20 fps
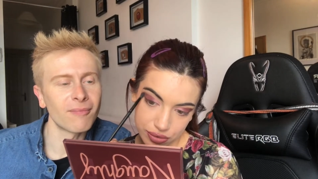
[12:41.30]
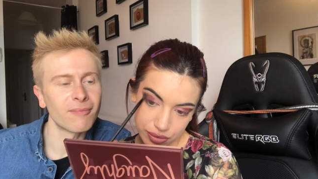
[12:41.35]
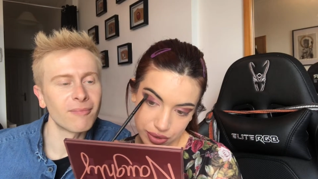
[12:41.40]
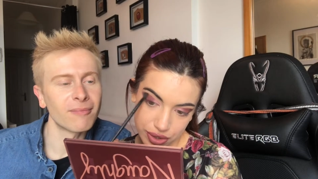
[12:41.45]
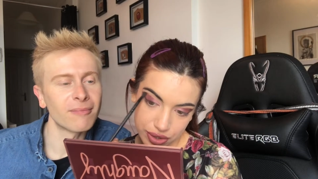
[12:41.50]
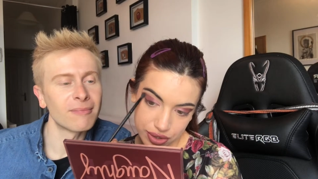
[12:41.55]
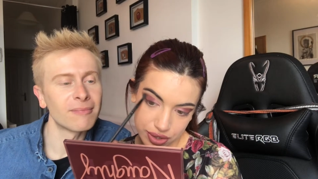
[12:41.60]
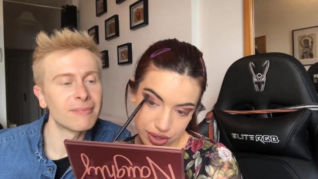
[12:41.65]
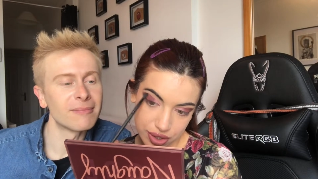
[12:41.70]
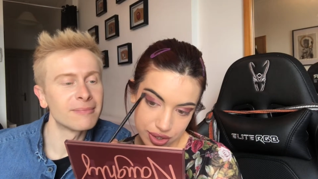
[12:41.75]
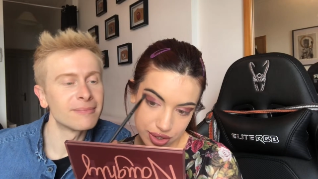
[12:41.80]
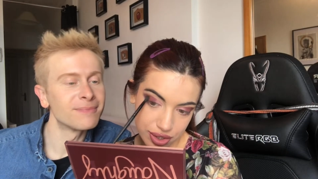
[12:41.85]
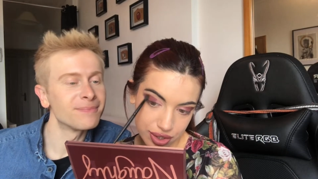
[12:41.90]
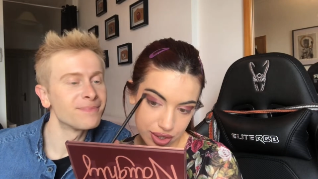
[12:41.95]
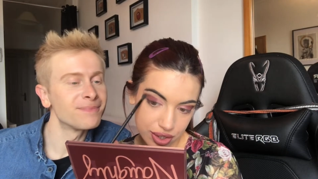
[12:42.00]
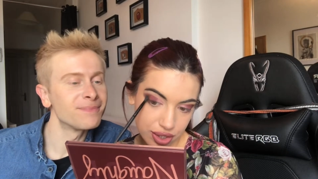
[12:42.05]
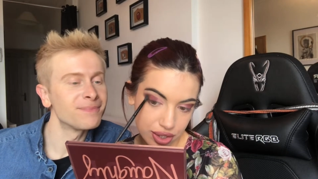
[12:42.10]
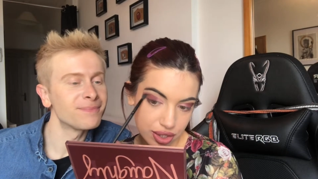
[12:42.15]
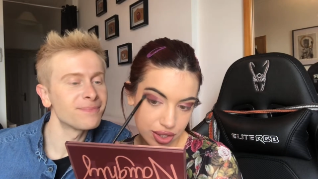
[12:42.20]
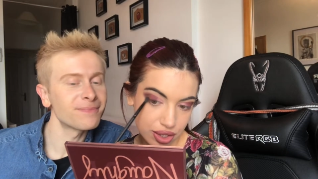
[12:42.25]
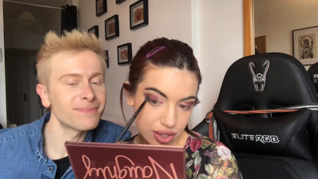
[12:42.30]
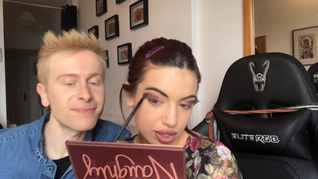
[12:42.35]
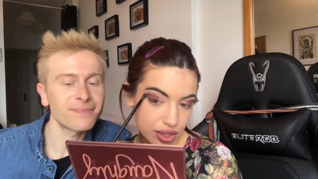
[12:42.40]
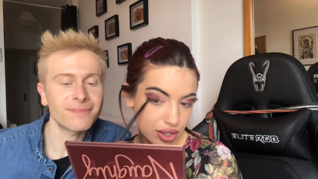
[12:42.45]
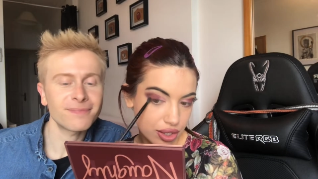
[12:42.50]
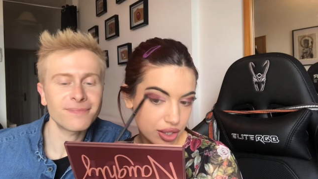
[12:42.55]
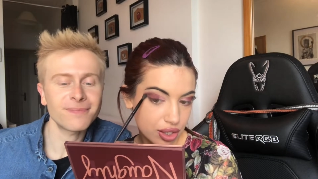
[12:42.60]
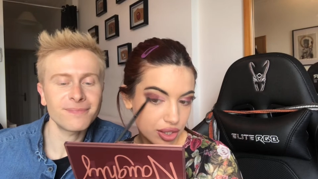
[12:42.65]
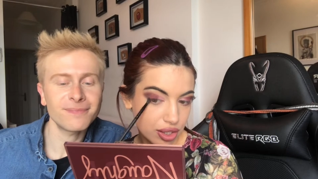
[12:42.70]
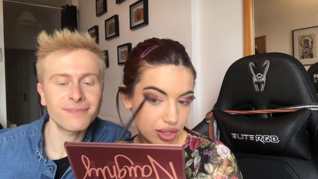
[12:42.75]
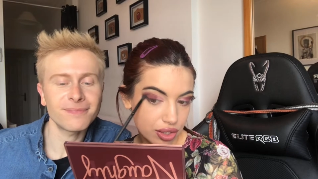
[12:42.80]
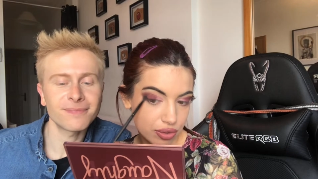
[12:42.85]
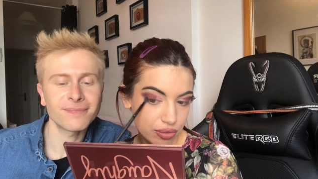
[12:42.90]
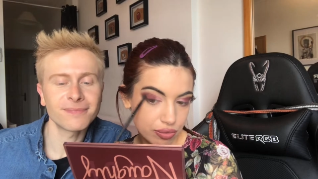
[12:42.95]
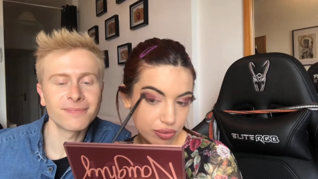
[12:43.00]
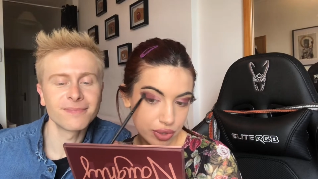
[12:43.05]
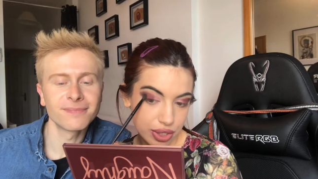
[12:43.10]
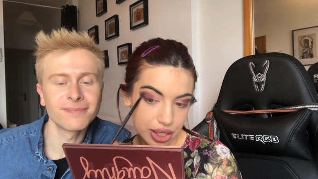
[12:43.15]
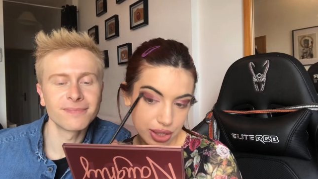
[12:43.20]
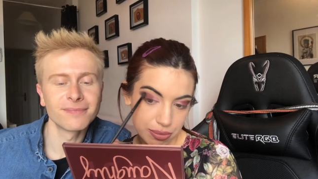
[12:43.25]
Speaker 1: with
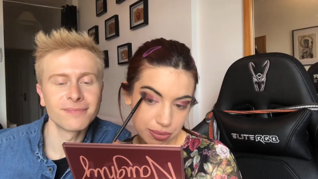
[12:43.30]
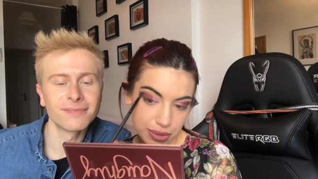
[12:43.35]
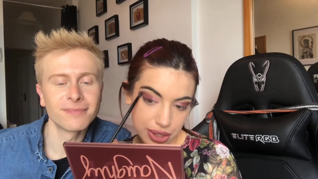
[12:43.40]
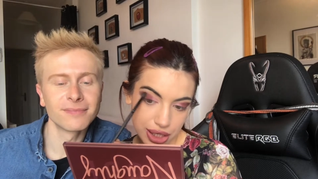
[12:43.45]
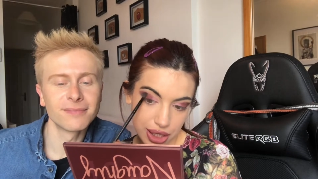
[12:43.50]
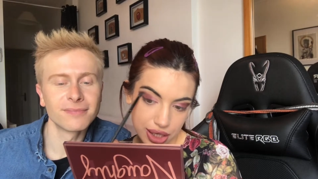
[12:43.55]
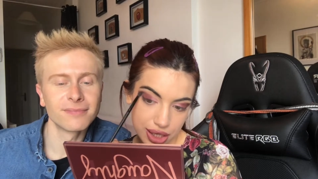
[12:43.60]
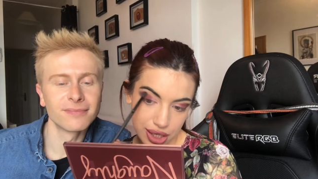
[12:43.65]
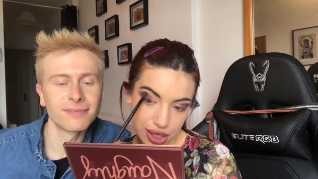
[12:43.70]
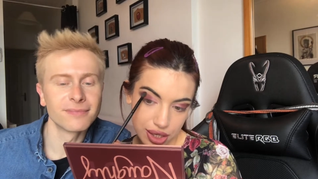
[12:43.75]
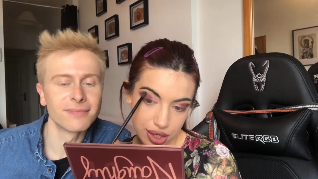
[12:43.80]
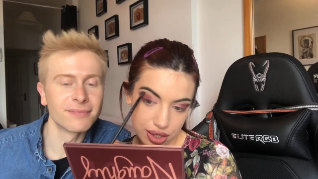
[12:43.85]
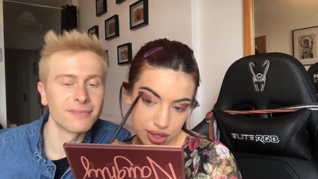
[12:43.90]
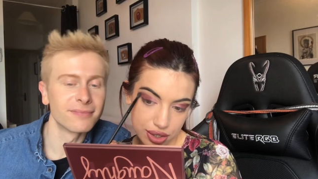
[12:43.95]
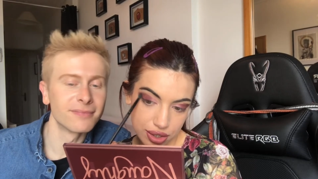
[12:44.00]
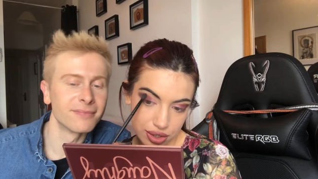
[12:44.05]
what you're picking.